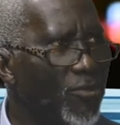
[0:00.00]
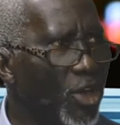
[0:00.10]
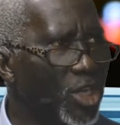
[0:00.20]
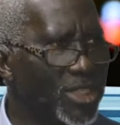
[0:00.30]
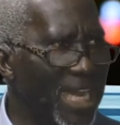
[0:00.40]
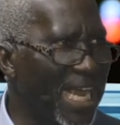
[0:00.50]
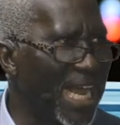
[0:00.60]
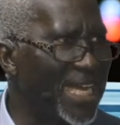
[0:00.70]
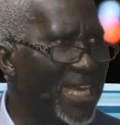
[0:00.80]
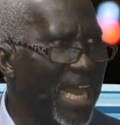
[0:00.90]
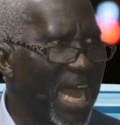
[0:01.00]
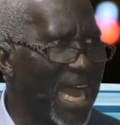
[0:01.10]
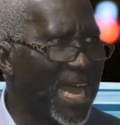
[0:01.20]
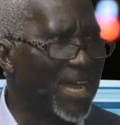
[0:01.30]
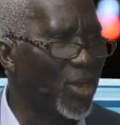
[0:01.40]
of us, like I,
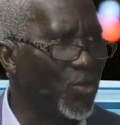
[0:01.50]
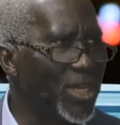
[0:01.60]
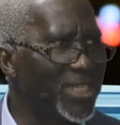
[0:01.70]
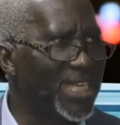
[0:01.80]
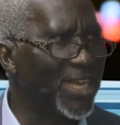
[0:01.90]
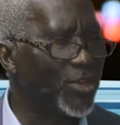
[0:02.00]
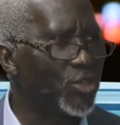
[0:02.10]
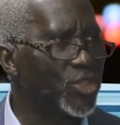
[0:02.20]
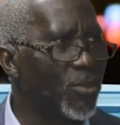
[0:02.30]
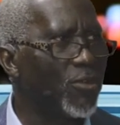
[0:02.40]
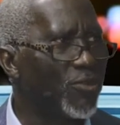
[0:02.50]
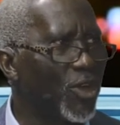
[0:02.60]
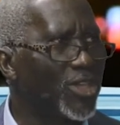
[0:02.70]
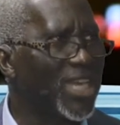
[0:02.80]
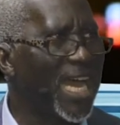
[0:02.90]
I, I always say, you know, some of
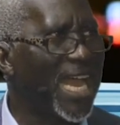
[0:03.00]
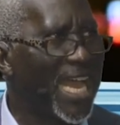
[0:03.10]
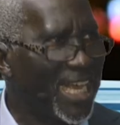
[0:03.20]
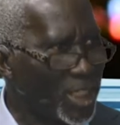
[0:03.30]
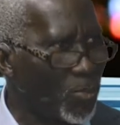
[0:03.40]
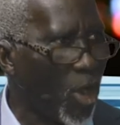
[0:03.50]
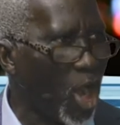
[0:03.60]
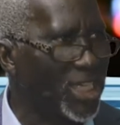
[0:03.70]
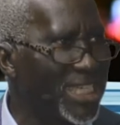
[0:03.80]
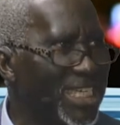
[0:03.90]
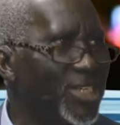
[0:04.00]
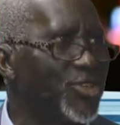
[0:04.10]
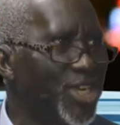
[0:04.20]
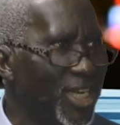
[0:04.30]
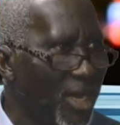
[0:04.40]
us are expert
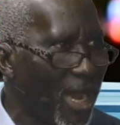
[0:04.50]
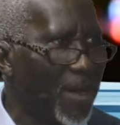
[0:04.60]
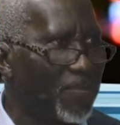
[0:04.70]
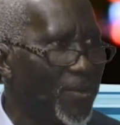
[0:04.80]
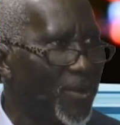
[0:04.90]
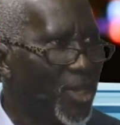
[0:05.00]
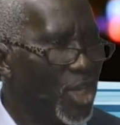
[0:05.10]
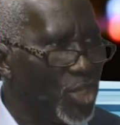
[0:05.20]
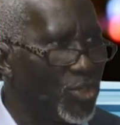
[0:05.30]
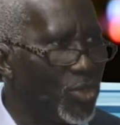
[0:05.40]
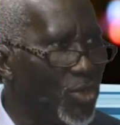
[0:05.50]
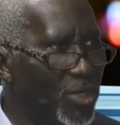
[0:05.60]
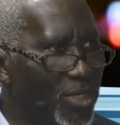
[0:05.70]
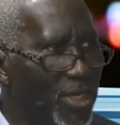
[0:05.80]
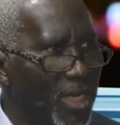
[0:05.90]
in rewrap. You
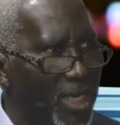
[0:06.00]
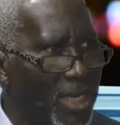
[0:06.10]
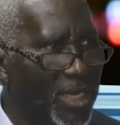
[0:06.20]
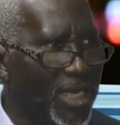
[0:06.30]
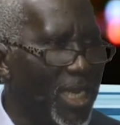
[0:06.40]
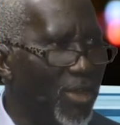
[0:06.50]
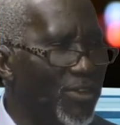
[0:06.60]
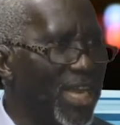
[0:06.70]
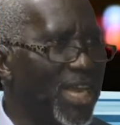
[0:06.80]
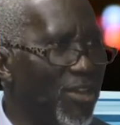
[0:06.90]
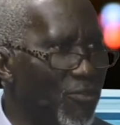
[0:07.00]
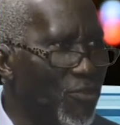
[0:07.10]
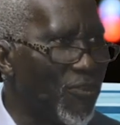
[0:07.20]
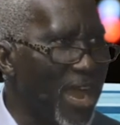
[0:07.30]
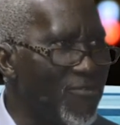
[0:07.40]
know, the, the gift they give
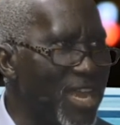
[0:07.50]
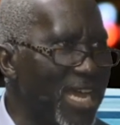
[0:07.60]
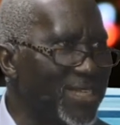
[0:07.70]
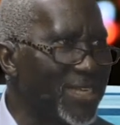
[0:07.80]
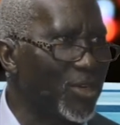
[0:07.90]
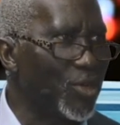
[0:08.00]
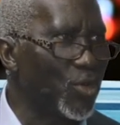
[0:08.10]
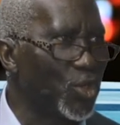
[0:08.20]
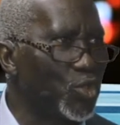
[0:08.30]
you five years ago,